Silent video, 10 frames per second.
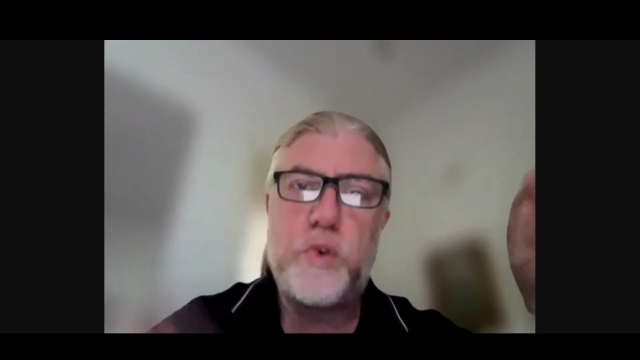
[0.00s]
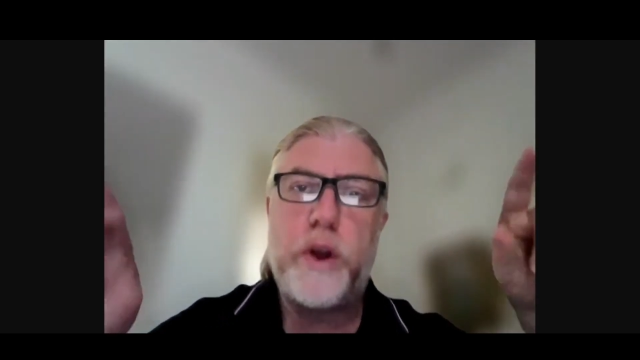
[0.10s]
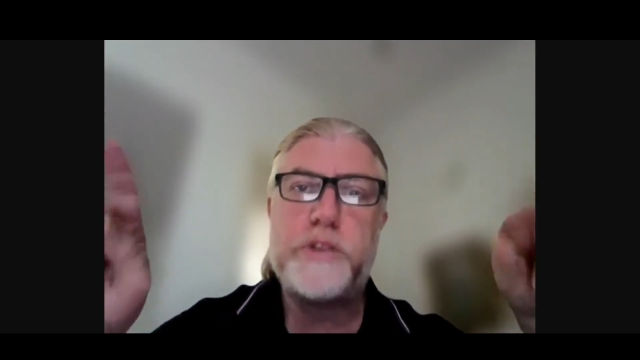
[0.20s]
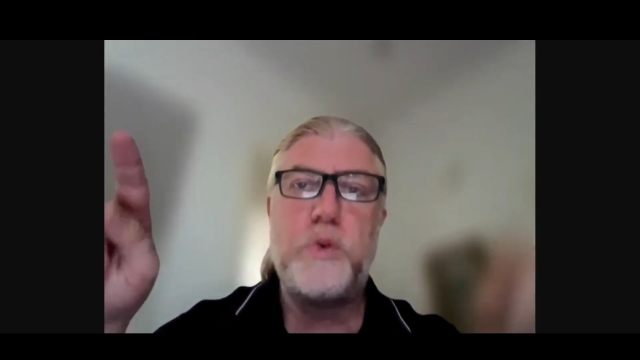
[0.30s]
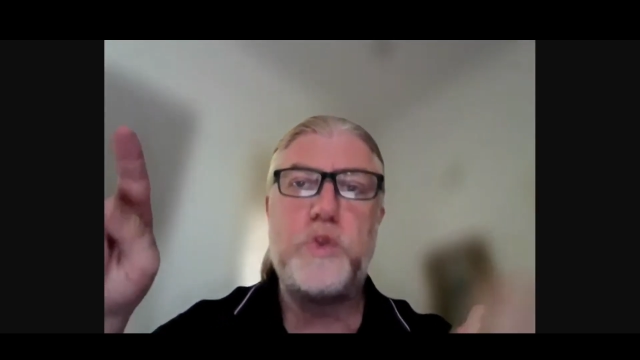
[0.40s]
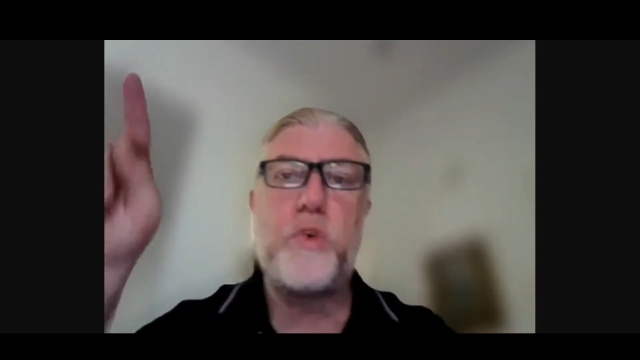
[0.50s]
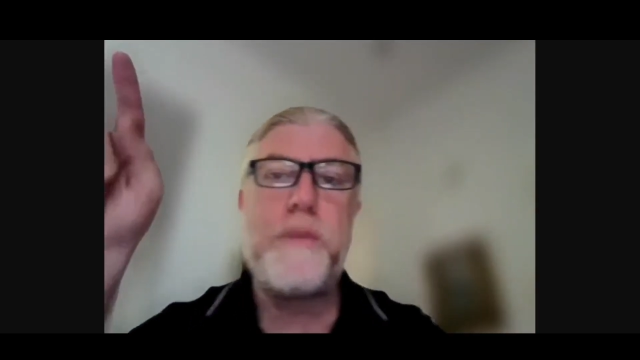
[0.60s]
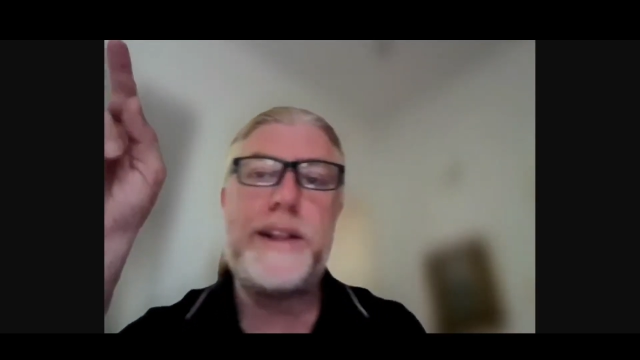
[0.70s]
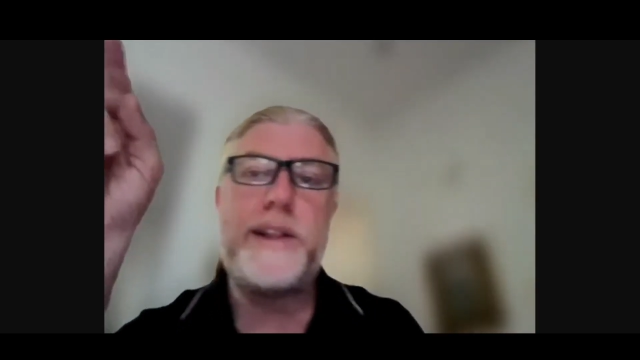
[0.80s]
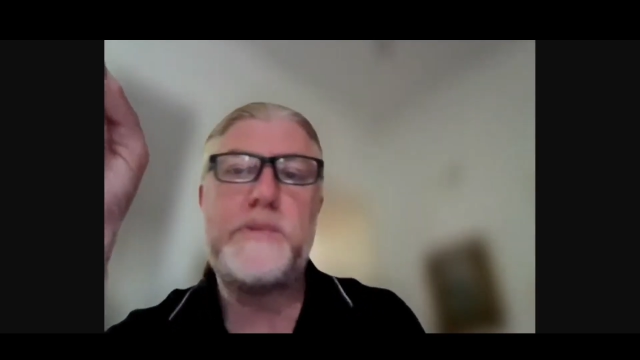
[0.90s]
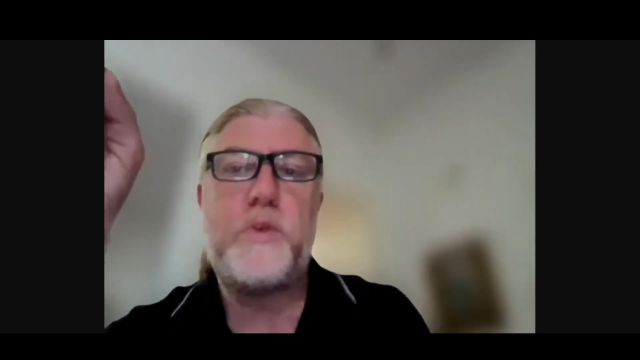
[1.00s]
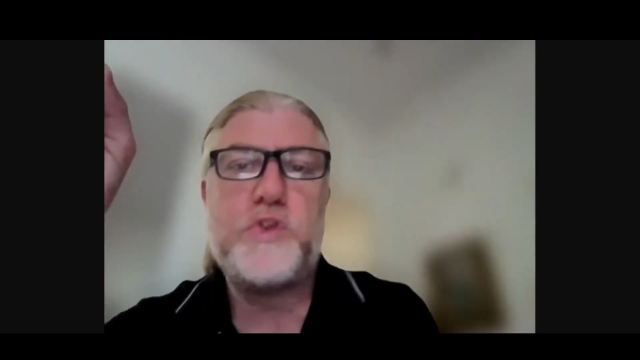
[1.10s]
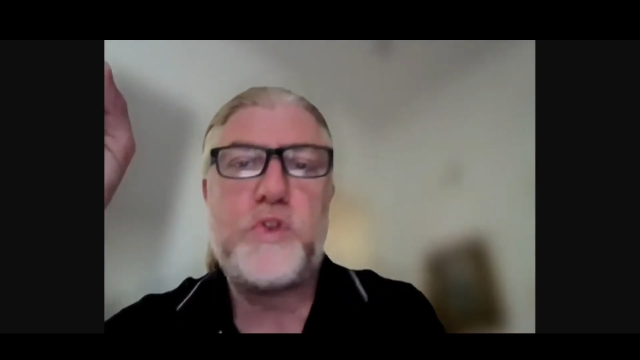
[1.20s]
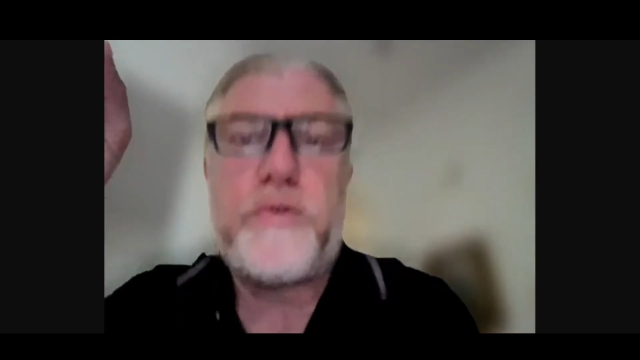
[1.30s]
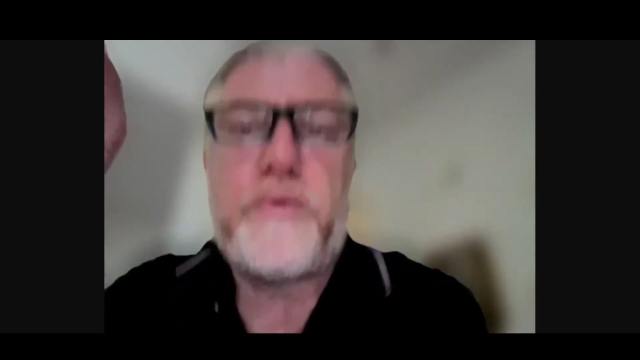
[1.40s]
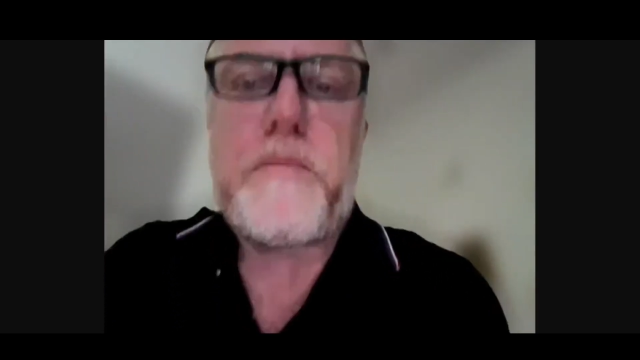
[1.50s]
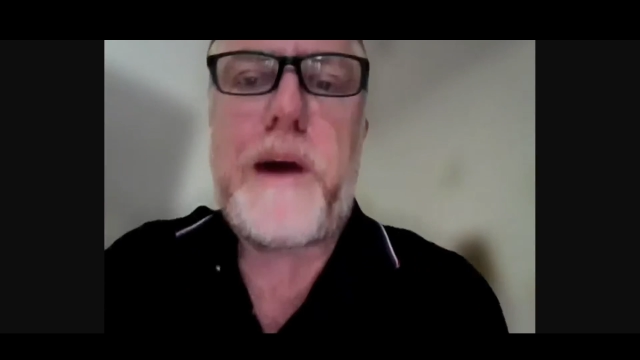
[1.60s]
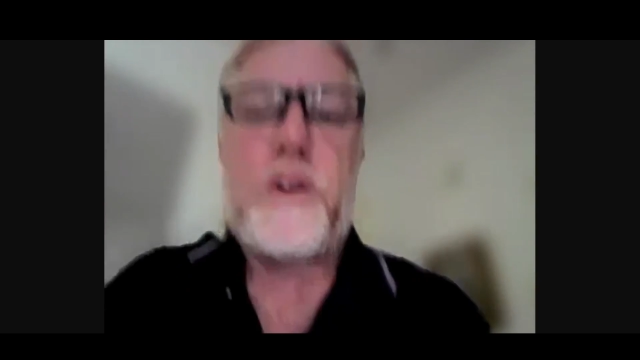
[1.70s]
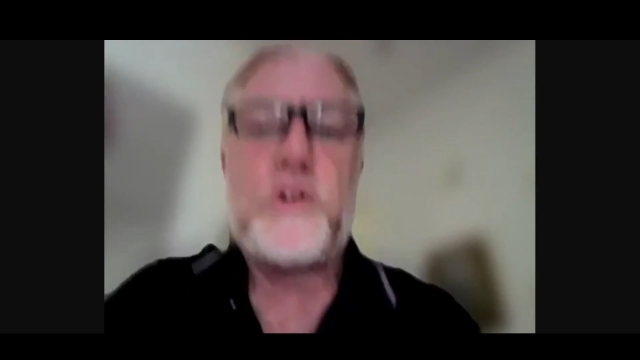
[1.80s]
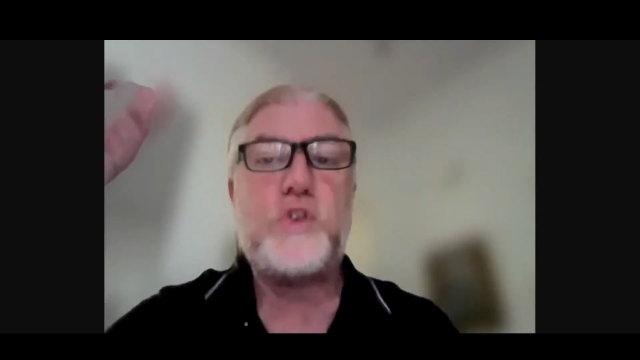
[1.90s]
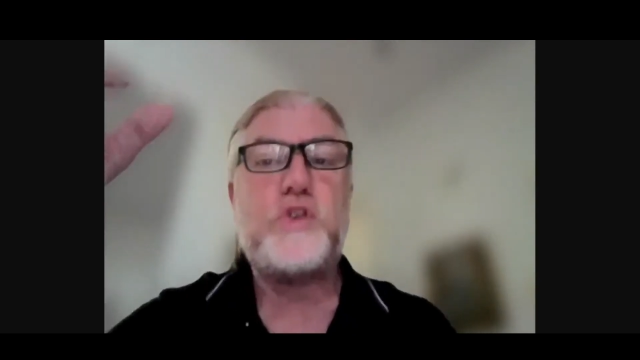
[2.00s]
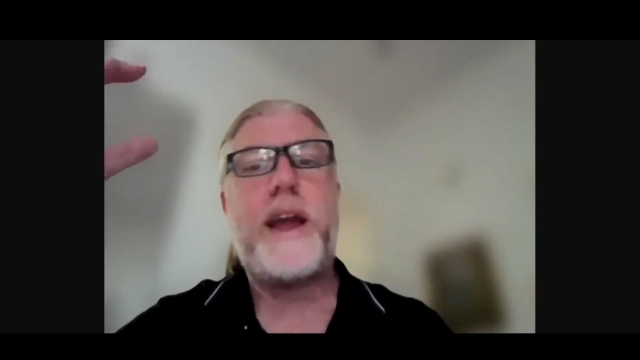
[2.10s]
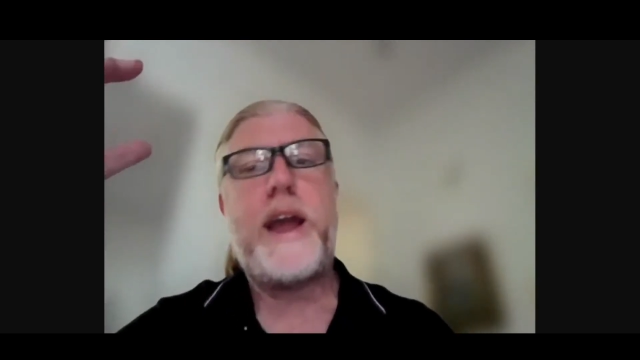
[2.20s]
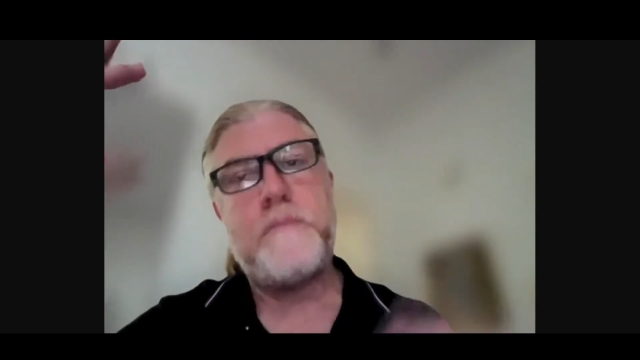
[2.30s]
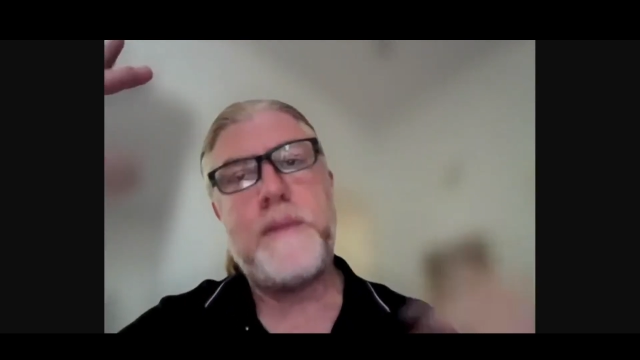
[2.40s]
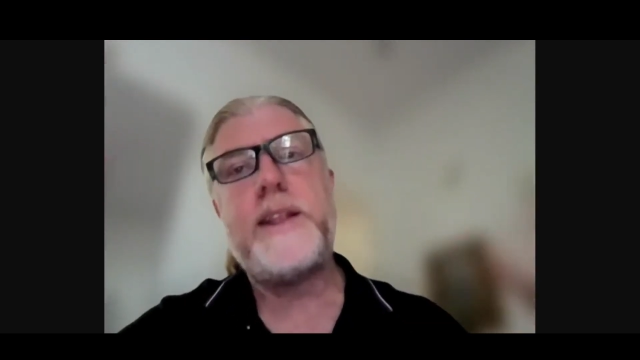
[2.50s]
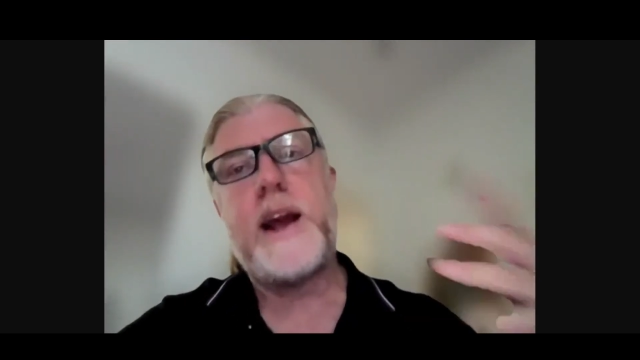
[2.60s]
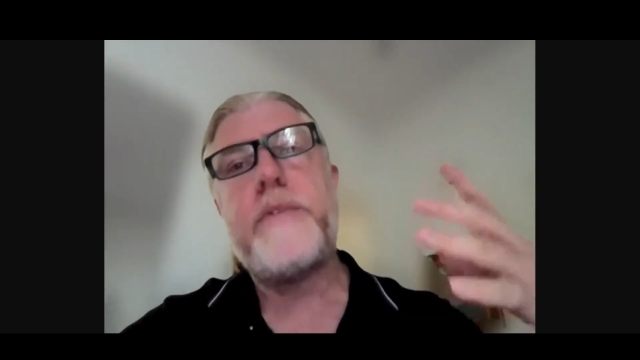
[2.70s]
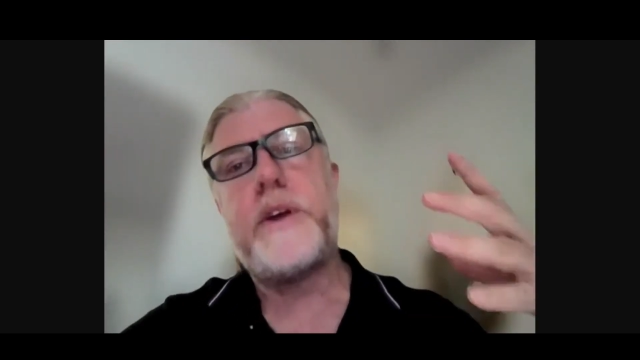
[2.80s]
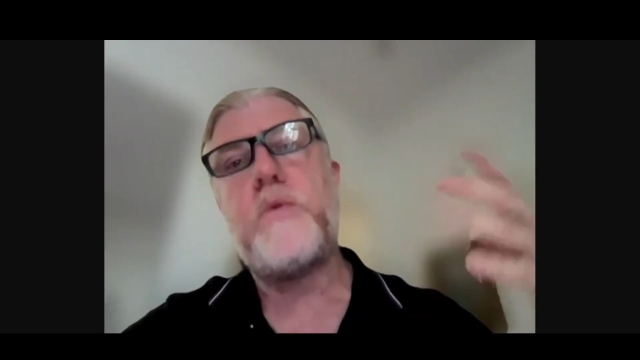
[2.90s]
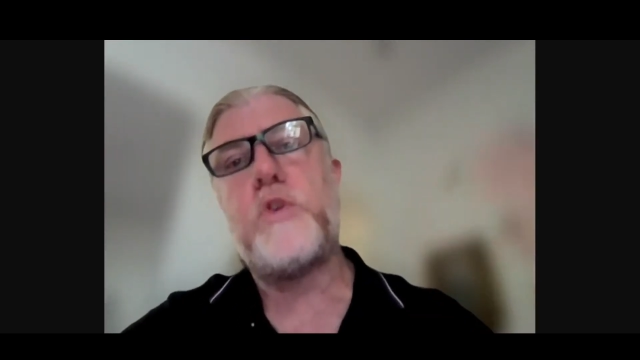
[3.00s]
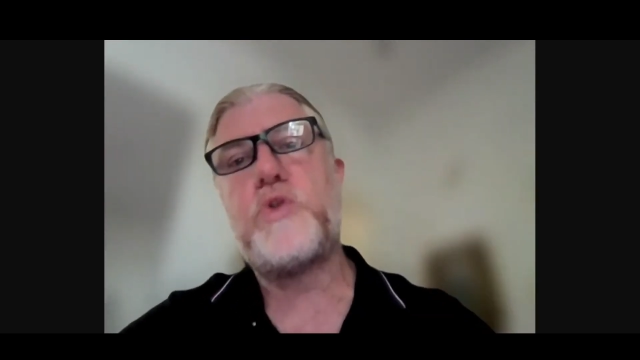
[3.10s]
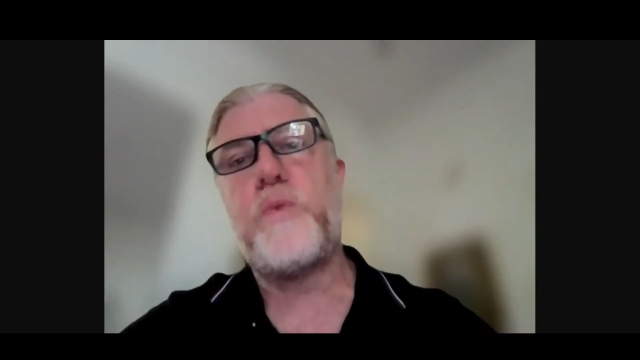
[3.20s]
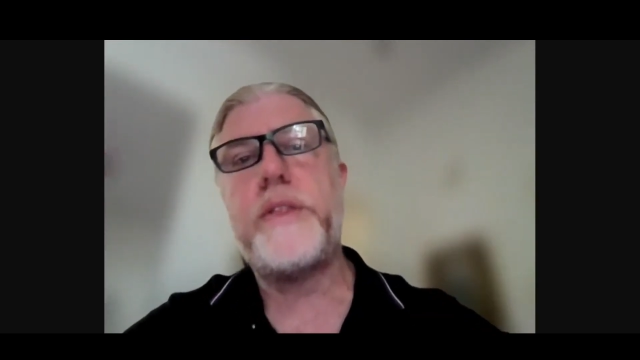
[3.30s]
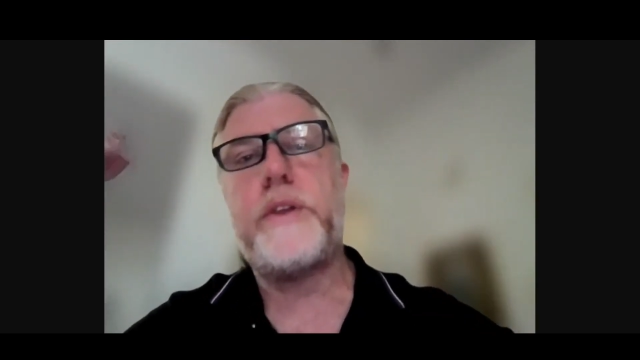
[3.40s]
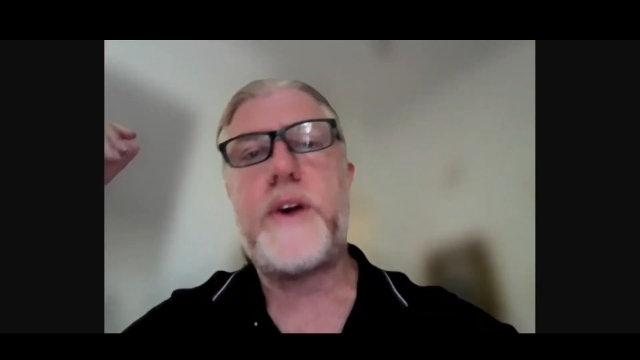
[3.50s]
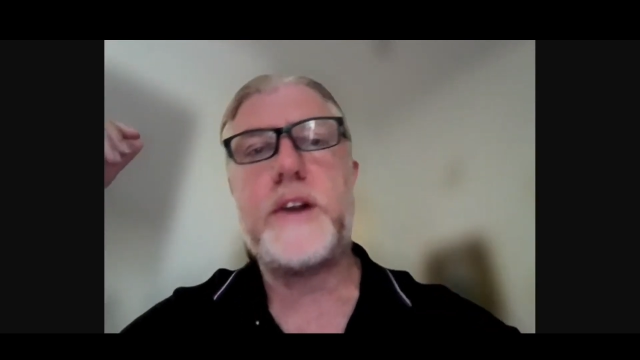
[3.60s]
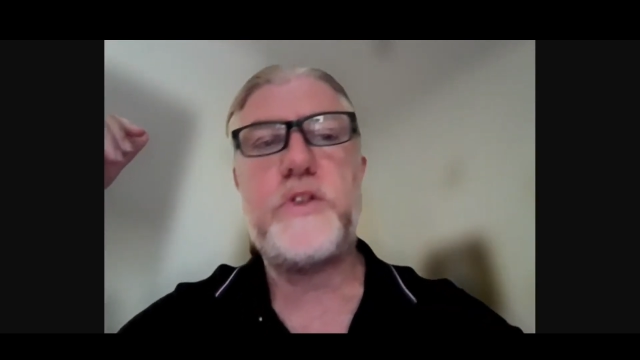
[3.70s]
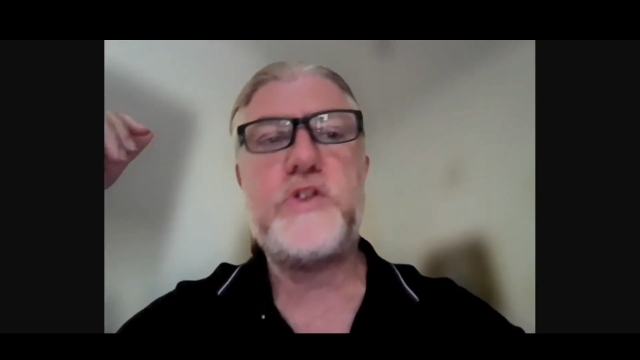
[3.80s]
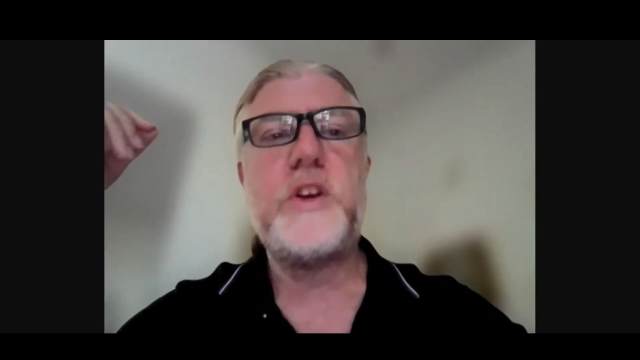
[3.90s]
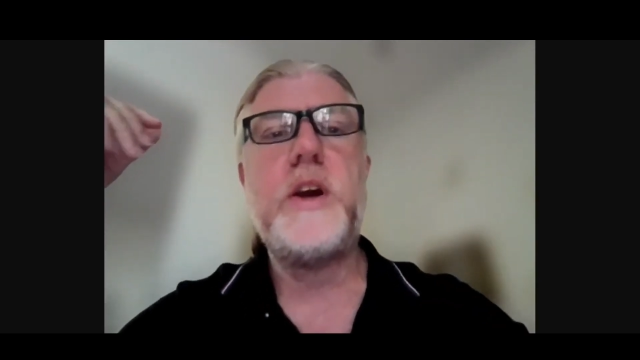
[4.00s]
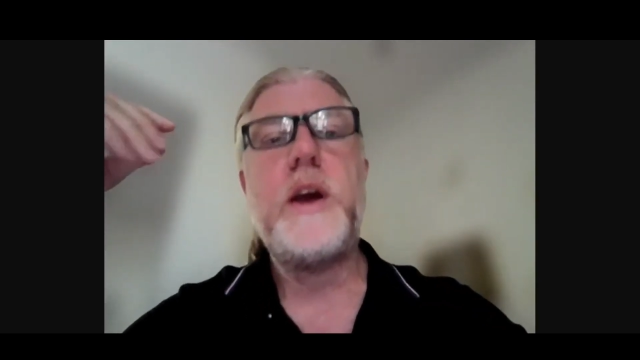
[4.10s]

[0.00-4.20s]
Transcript: co-exposure or multi-exposure of viruses and many other also weather factors,